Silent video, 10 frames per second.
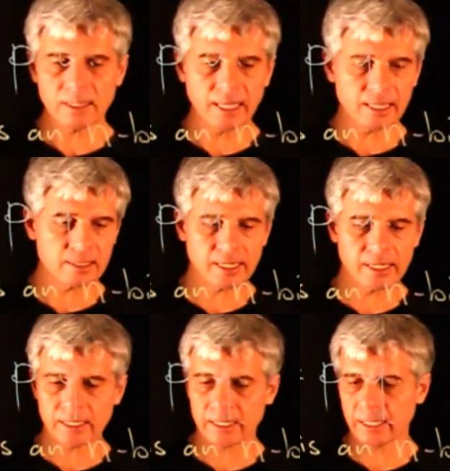tells
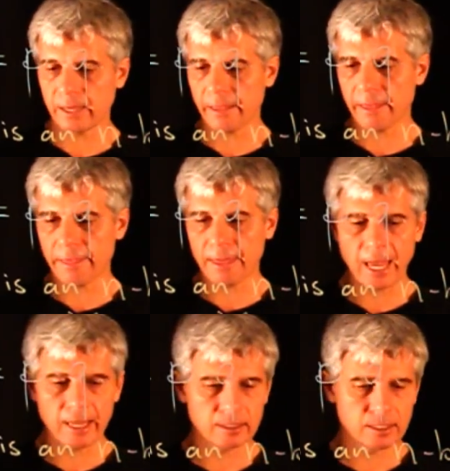us
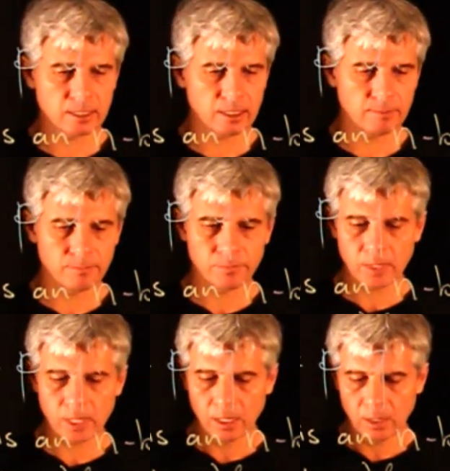that
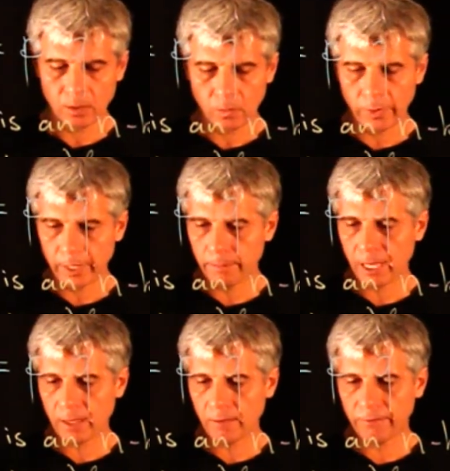we
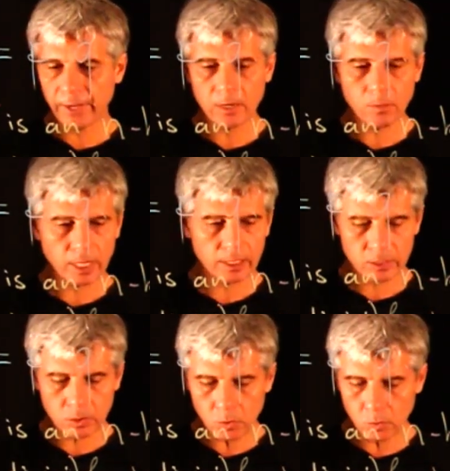may very well
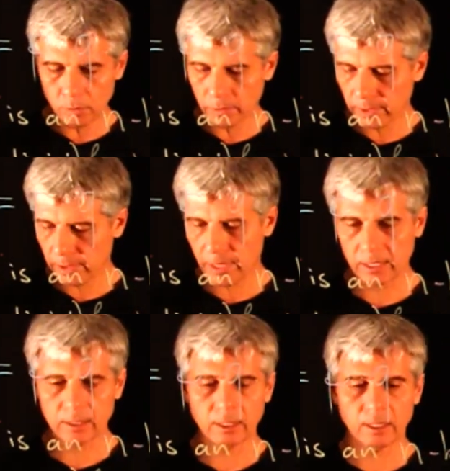assume that
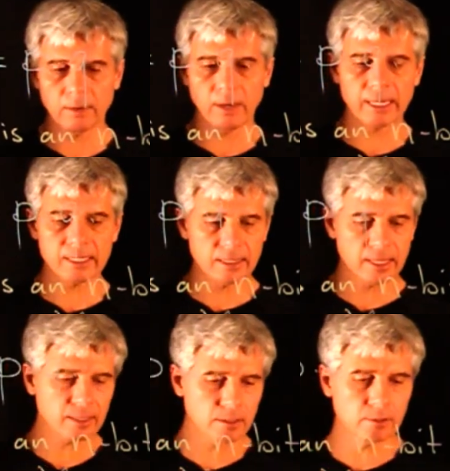
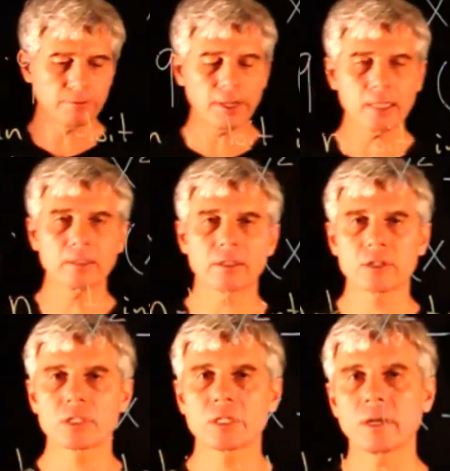accidental
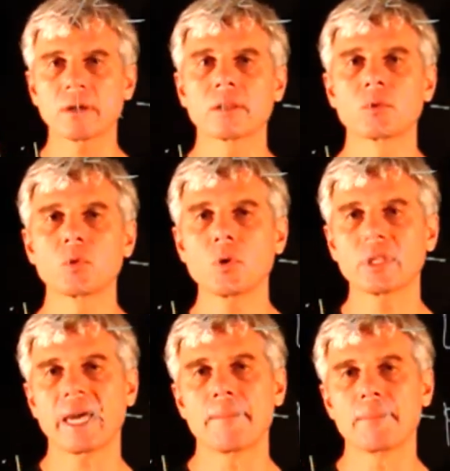failures do not
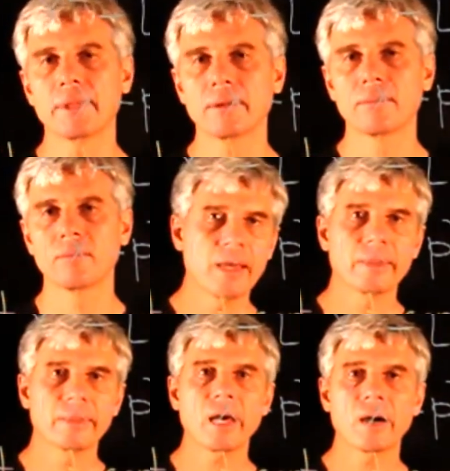happen.
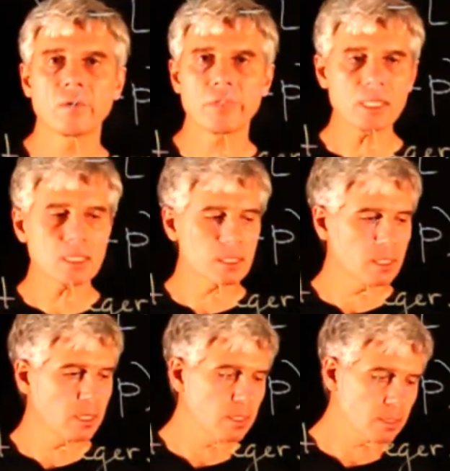Now, this
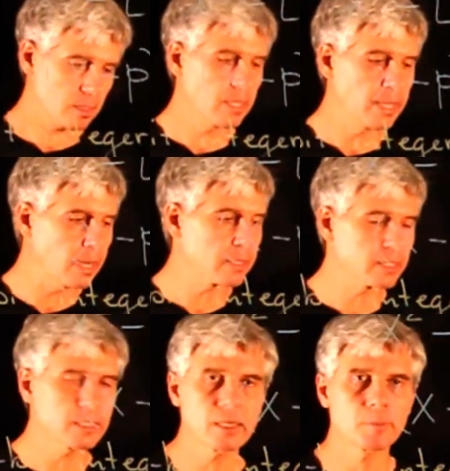is the
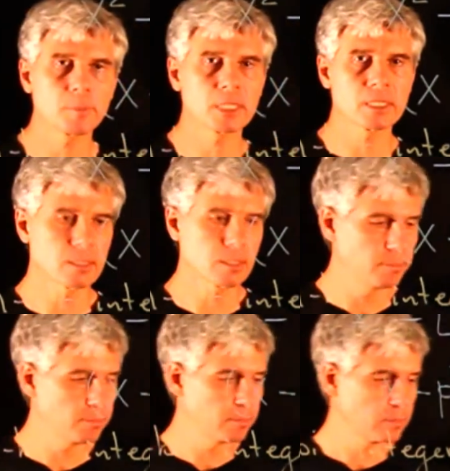RSA
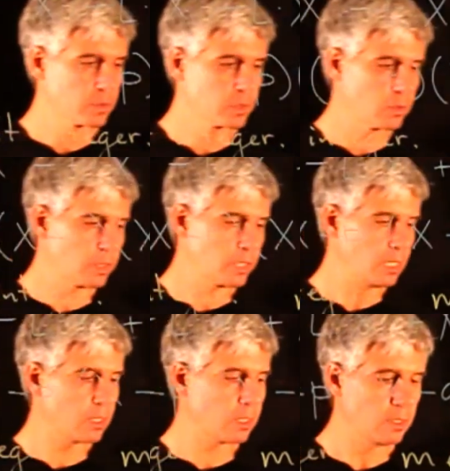Cryptosystem. So
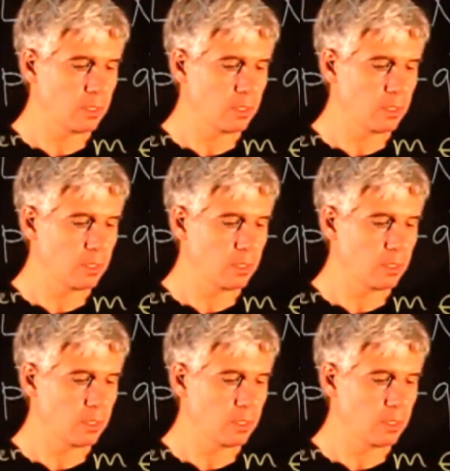here